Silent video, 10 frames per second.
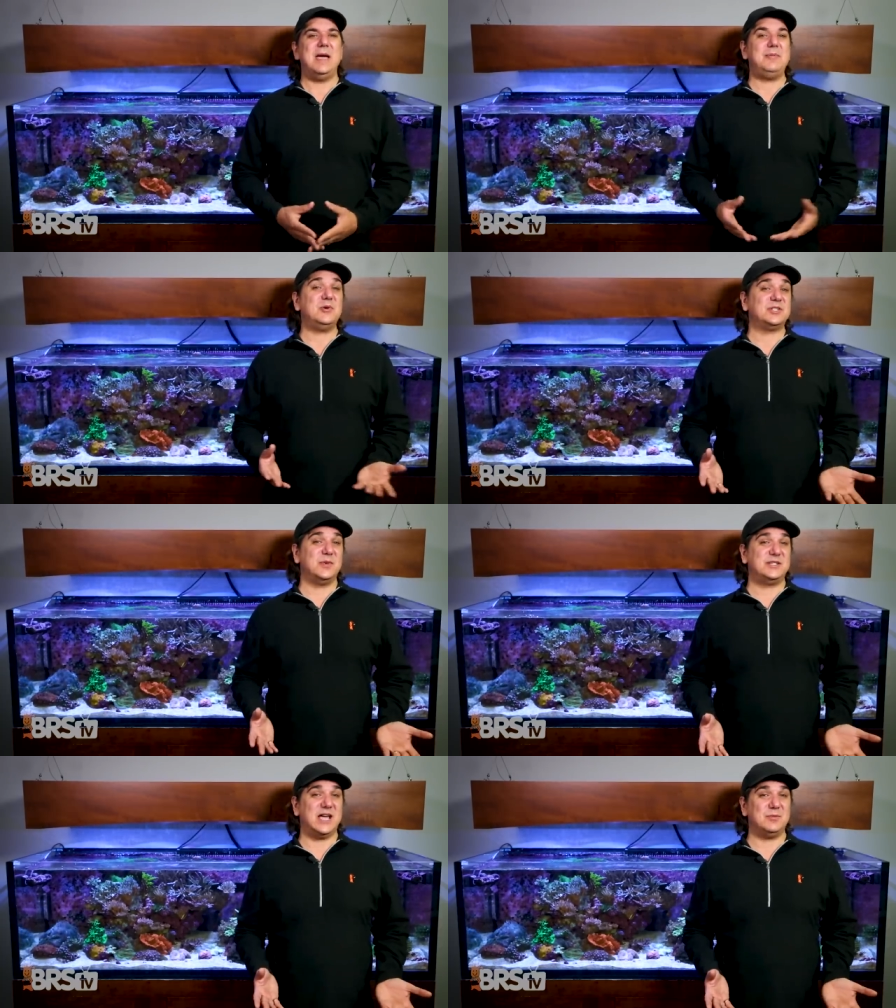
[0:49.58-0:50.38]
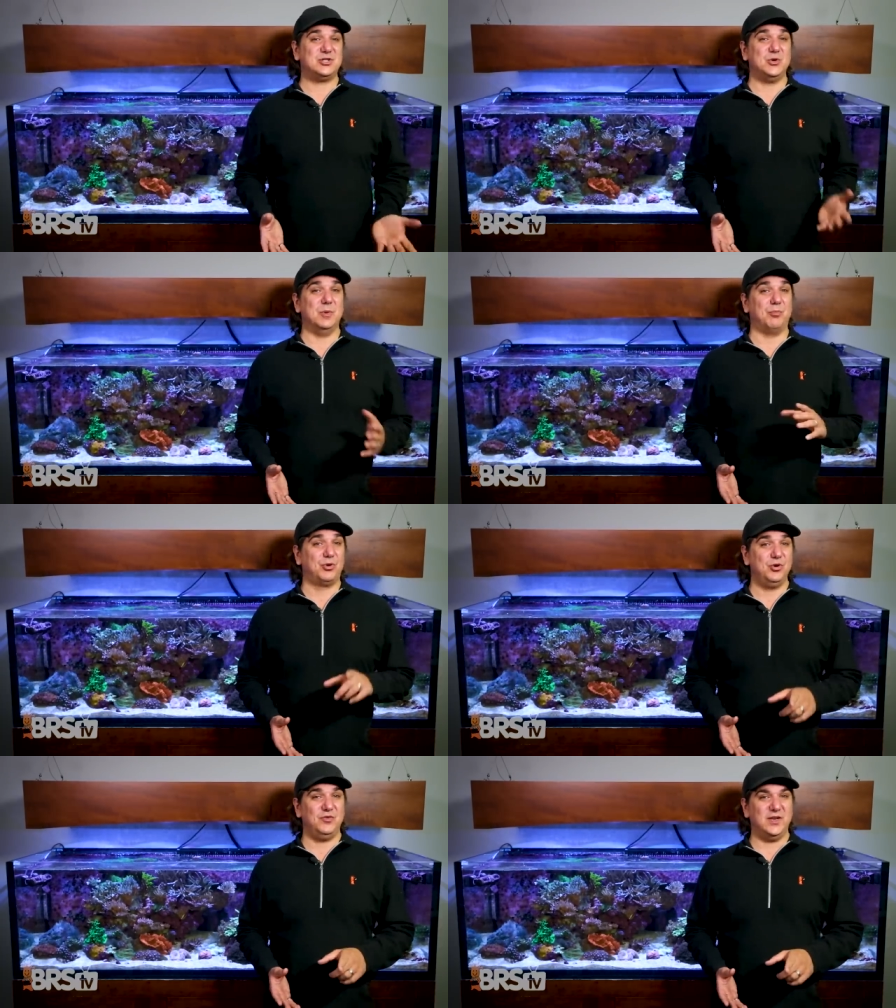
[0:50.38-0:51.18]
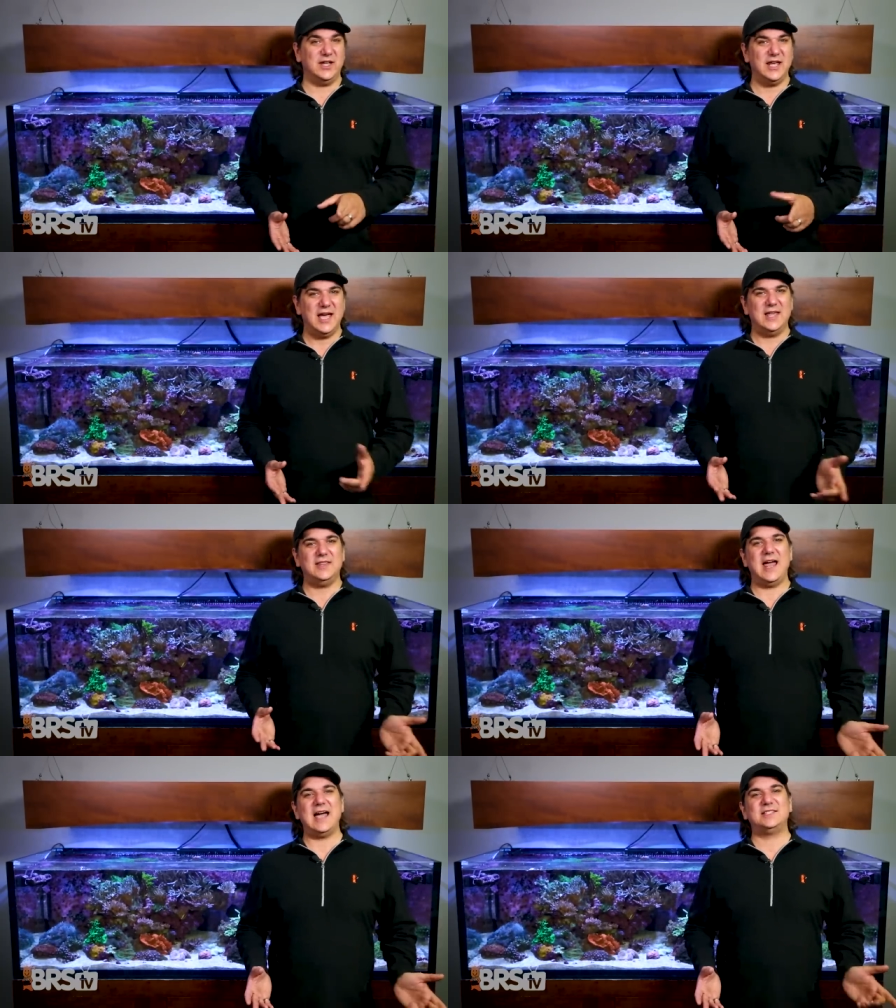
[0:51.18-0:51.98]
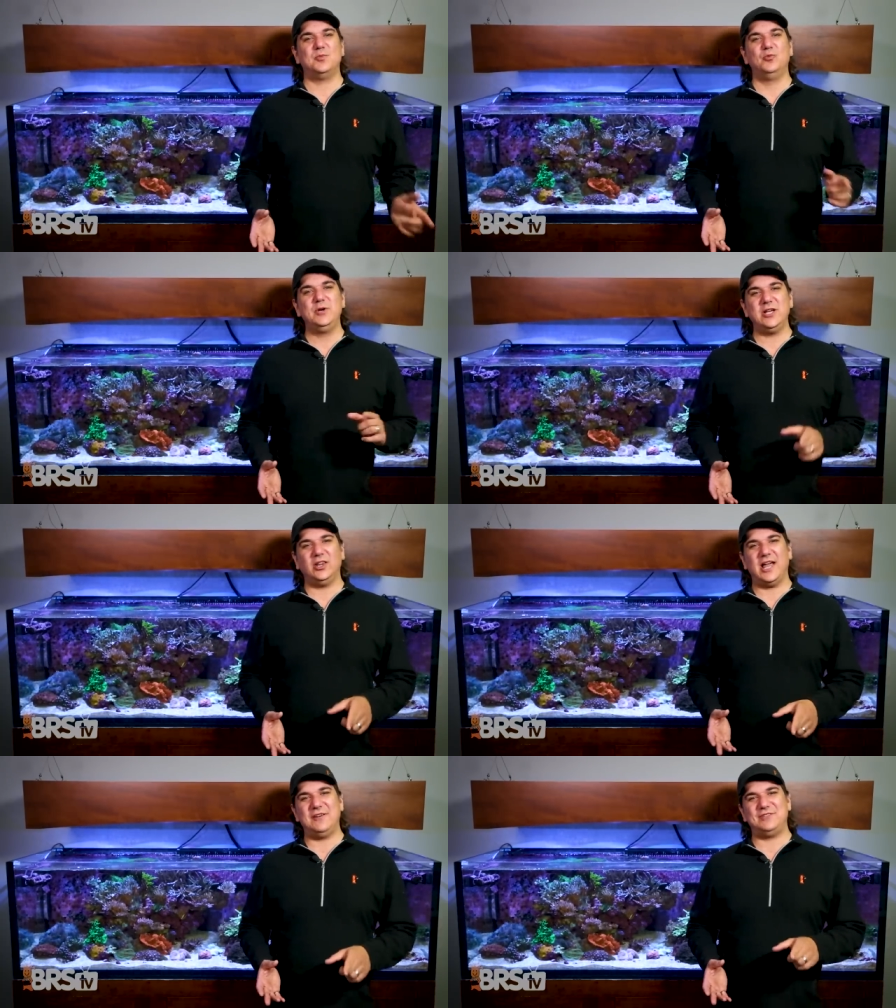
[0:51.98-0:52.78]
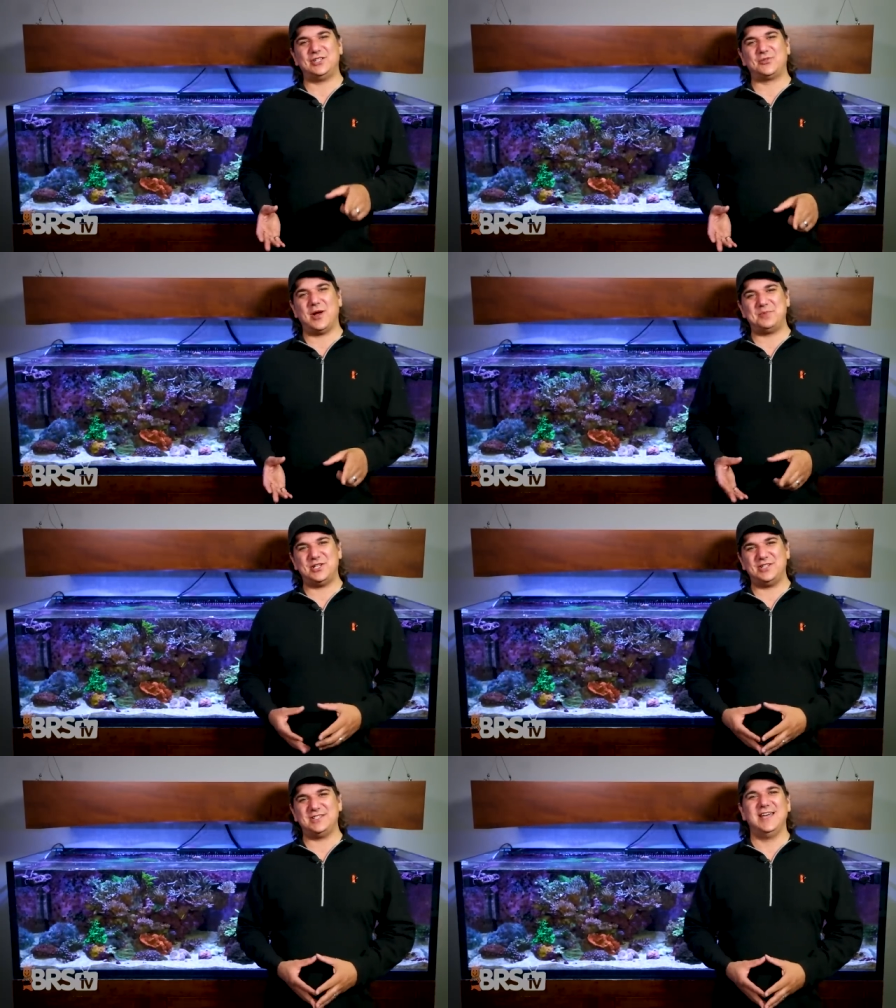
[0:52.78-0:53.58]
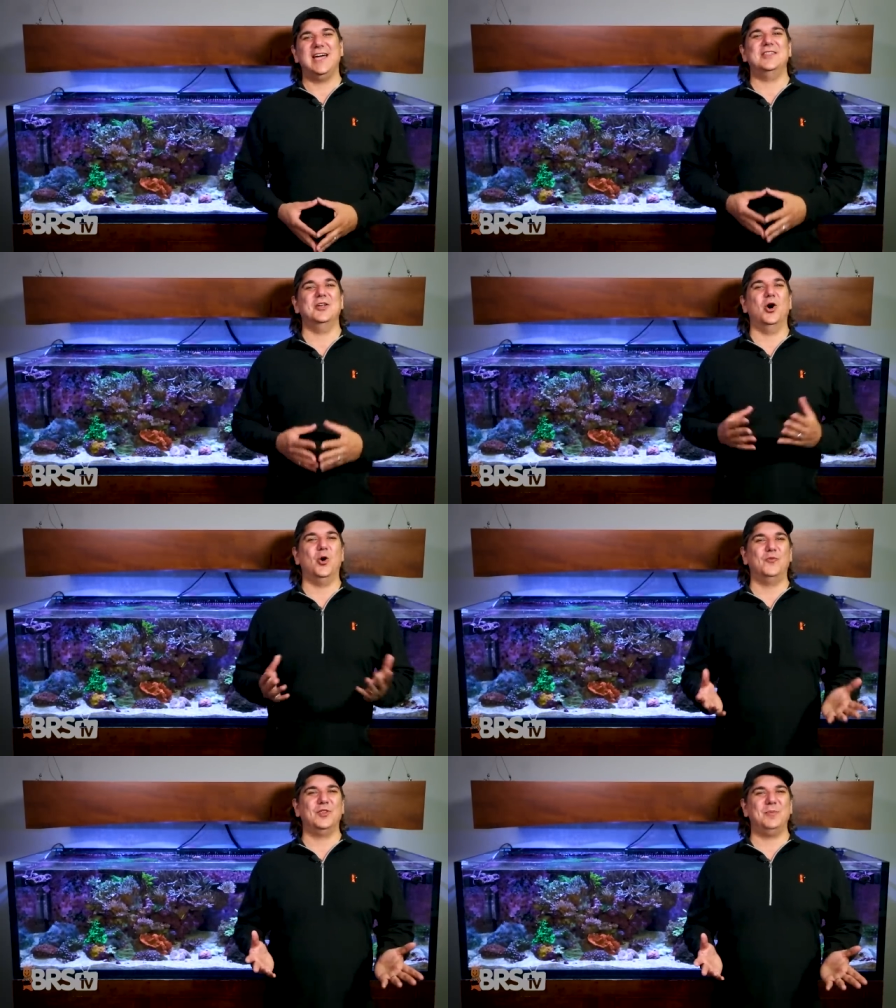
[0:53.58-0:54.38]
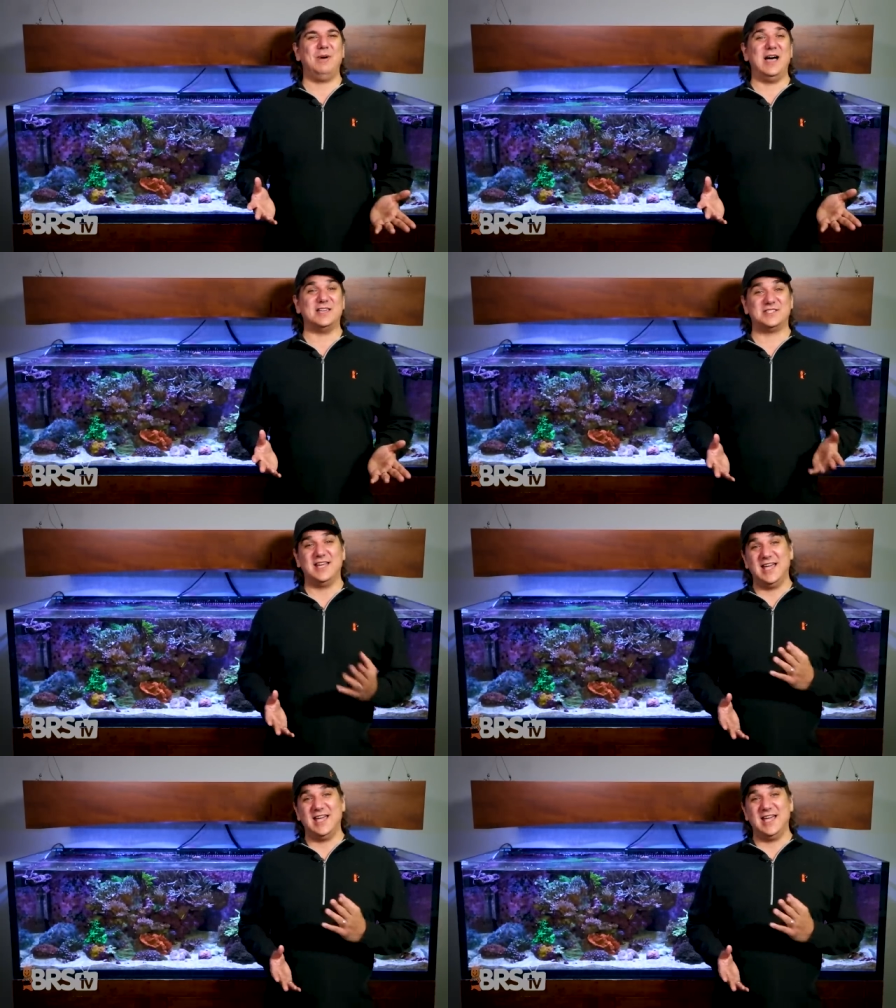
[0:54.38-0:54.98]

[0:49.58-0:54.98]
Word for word: maybe with some attempts to improve it, and then add some real life disruptions and then hope for the best.